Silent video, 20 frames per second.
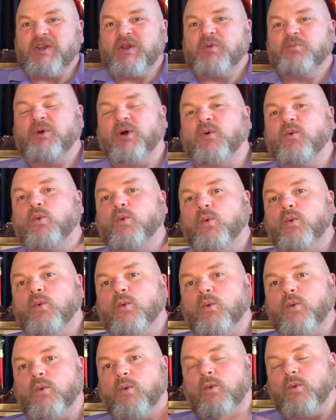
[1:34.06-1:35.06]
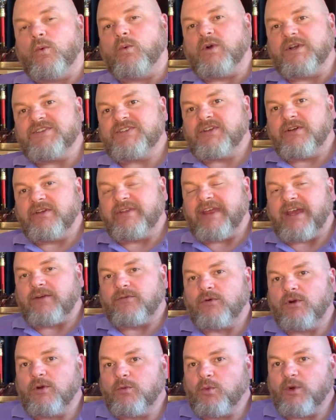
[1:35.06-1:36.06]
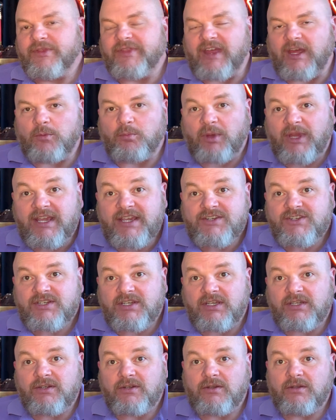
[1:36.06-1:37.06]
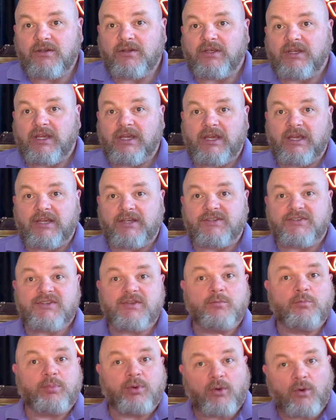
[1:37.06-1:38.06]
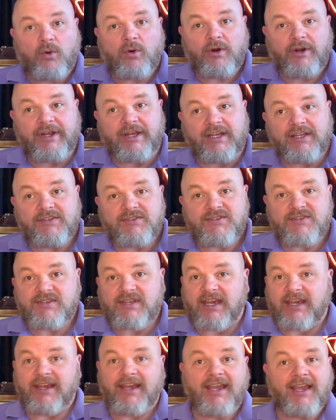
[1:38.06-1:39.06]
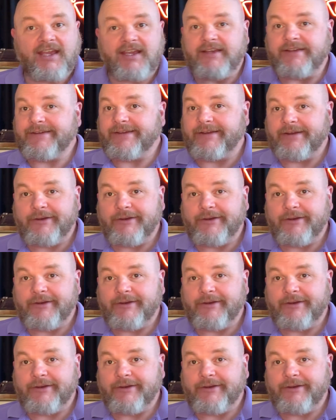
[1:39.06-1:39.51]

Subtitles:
But once you're in that room with that patient, it's important to say, hey,